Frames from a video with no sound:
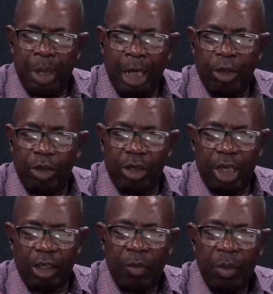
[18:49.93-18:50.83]
two
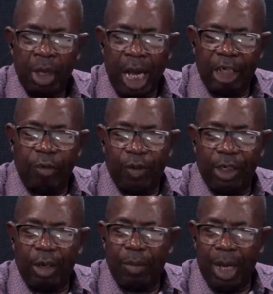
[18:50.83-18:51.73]
state House of
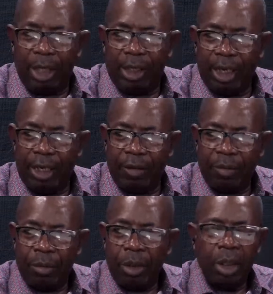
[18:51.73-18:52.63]
Assembly are saying,
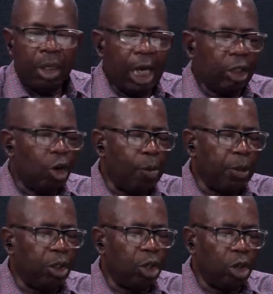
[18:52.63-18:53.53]
that the
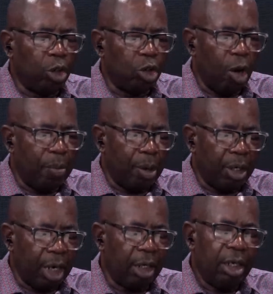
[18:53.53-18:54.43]
opposition should not
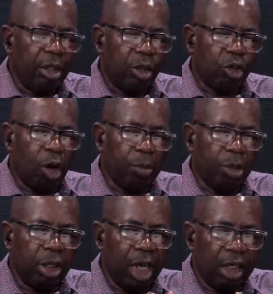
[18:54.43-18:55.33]
bother to come to
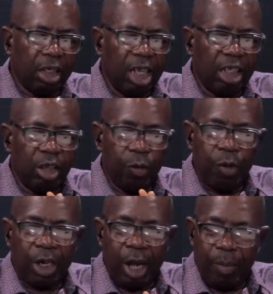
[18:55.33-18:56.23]
their state
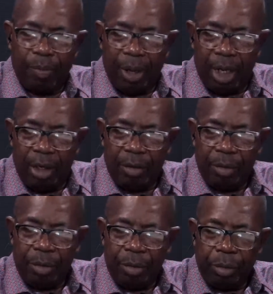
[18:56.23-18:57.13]
for campaign,
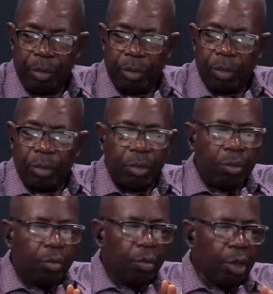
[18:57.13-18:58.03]

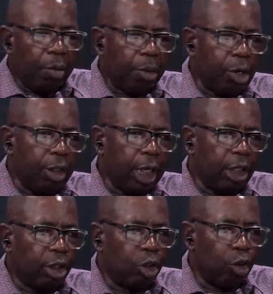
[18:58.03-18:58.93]
because
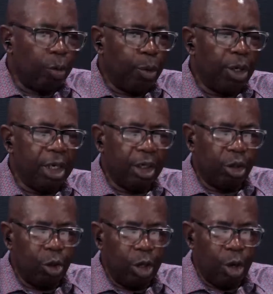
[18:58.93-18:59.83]
that Tinubu is
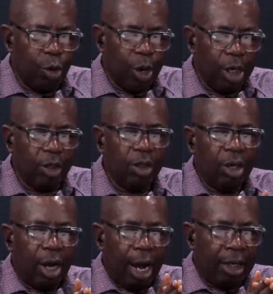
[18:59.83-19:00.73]
doing well,
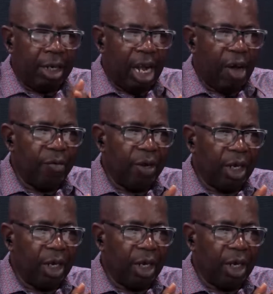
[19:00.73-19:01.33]
and they have